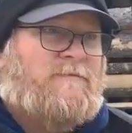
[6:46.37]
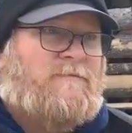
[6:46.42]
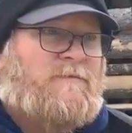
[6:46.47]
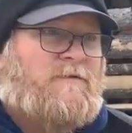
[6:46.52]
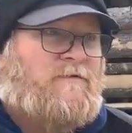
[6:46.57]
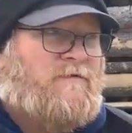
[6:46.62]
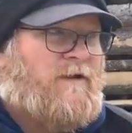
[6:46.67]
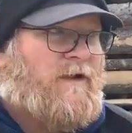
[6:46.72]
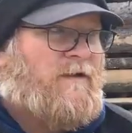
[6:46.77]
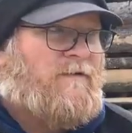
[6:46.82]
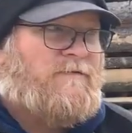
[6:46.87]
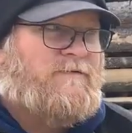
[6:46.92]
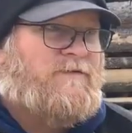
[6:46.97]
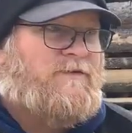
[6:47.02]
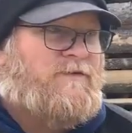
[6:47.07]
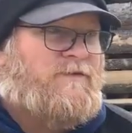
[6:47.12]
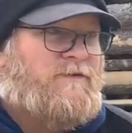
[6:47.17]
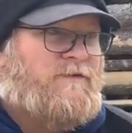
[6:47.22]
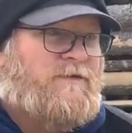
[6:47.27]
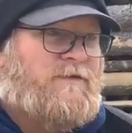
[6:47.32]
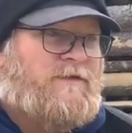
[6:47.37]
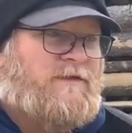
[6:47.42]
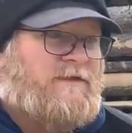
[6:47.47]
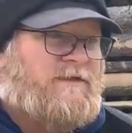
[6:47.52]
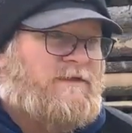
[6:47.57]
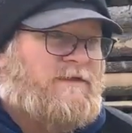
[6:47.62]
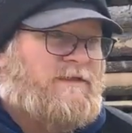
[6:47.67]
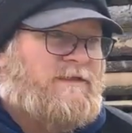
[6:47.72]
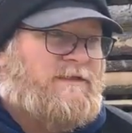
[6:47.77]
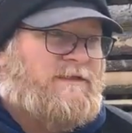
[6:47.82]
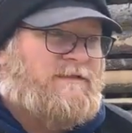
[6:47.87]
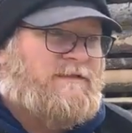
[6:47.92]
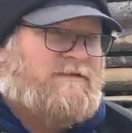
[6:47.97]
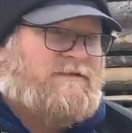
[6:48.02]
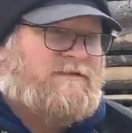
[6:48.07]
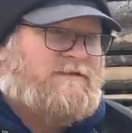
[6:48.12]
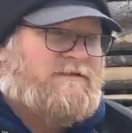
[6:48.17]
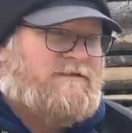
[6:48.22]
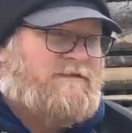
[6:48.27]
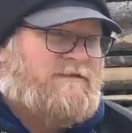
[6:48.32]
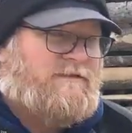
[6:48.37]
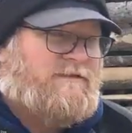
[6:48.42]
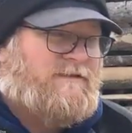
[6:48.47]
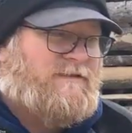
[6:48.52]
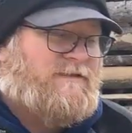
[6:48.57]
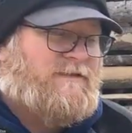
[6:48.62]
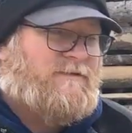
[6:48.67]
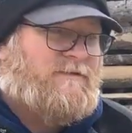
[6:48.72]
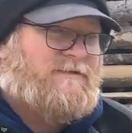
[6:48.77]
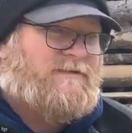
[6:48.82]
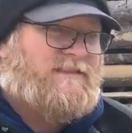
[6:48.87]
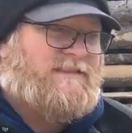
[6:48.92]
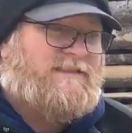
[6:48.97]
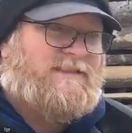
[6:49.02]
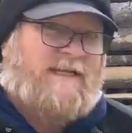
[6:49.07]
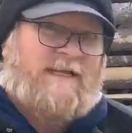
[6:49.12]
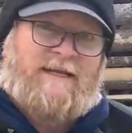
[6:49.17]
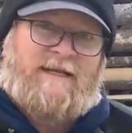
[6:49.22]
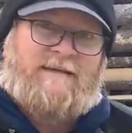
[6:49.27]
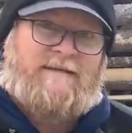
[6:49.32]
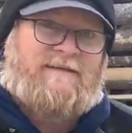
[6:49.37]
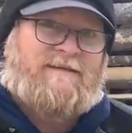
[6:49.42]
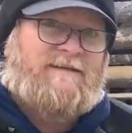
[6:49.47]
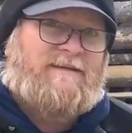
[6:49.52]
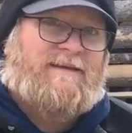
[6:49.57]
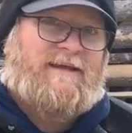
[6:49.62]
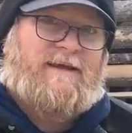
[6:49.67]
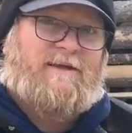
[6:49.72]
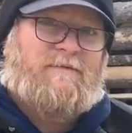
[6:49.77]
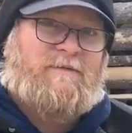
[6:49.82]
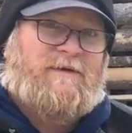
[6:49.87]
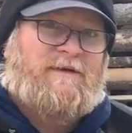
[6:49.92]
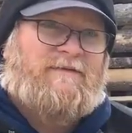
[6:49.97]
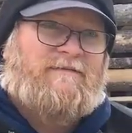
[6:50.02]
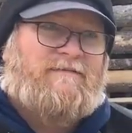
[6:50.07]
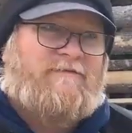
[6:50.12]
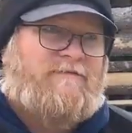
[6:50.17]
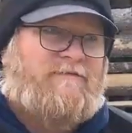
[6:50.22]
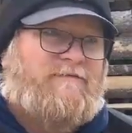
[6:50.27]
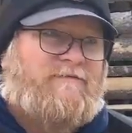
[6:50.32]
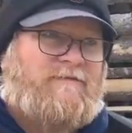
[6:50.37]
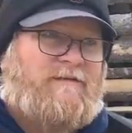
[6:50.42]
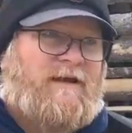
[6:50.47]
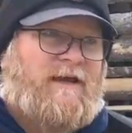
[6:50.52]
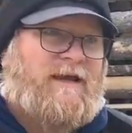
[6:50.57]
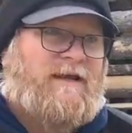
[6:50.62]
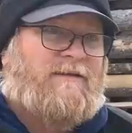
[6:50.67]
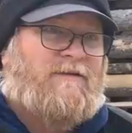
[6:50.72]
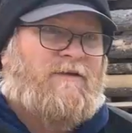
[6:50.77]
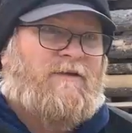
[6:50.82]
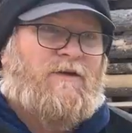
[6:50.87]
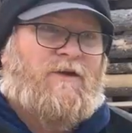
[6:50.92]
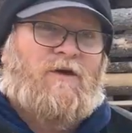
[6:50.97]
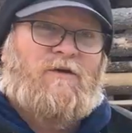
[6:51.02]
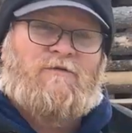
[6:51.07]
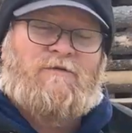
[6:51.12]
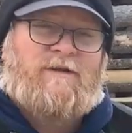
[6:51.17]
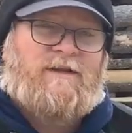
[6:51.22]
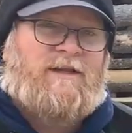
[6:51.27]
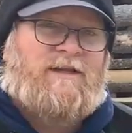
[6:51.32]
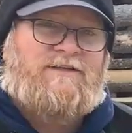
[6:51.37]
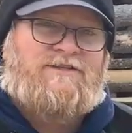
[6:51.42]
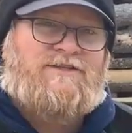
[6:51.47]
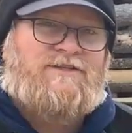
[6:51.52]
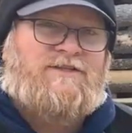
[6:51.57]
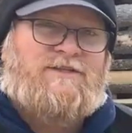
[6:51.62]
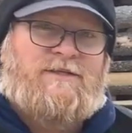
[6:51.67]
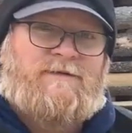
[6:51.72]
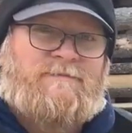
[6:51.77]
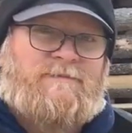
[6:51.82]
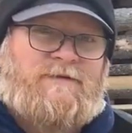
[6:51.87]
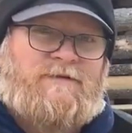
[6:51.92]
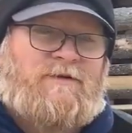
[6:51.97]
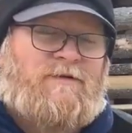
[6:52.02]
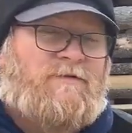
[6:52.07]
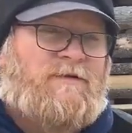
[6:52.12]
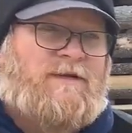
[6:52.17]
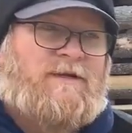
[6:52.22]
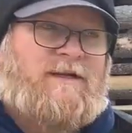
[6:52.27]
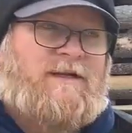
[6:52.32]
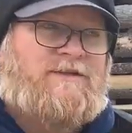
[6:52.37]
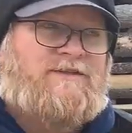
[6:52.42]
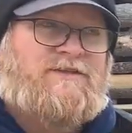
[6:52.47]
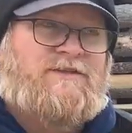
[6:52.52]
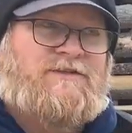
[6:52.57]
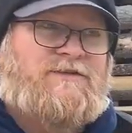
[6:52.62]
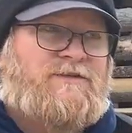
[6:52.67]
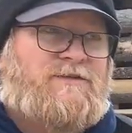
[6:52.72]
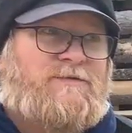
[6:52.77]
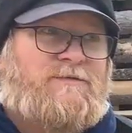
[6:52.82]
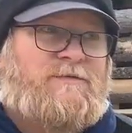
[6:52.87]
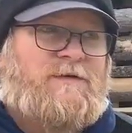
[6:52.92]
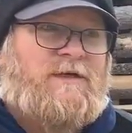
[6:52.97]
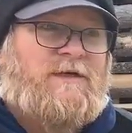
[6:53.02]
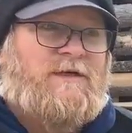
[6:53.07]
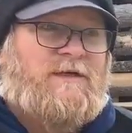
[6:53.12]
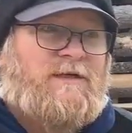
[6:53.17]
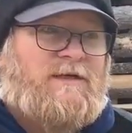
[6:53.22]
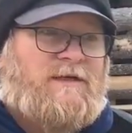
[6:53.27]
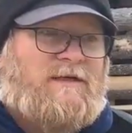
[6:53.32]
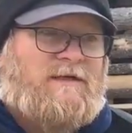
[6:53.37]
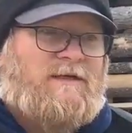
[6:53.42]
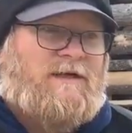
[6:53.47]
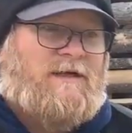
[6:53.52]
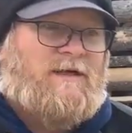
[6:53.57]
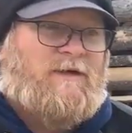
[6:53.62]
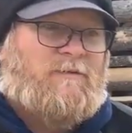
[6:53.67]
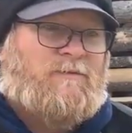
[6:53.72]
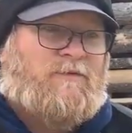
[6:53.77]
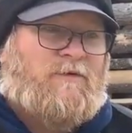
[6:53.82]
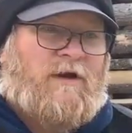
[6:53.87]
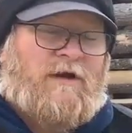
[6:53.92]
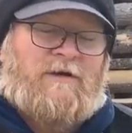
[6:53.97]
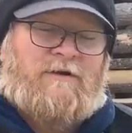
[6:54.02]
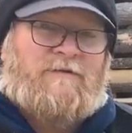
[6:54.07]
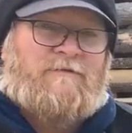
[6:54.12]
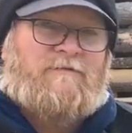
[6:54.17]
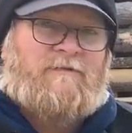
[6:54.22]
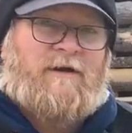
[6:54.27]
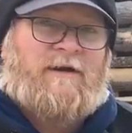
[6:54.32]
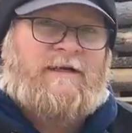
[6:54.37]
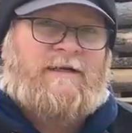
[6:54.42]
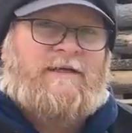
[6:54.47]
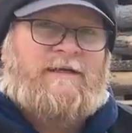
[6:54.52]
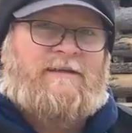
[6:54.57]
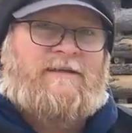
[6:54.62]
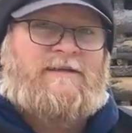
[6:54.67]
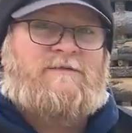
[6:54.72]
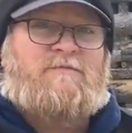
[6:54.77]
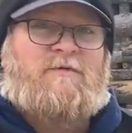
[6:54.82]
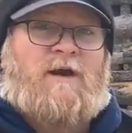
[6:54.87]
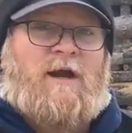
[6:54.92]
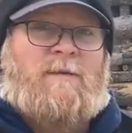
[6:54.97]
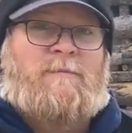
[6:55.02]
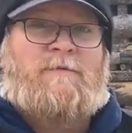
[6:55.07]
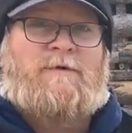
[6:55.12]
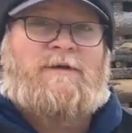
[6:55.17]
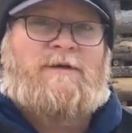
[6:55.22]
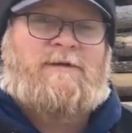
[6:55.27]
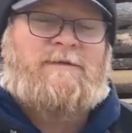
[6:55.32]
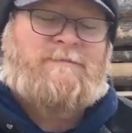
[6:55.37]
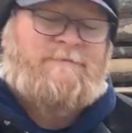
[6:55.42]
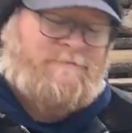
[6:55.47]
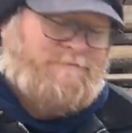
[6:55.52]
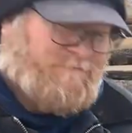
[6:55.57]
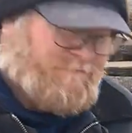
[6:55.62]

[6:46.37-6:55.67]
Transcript: move out to a state that we've had no relationship and no connection to prior to finding this property,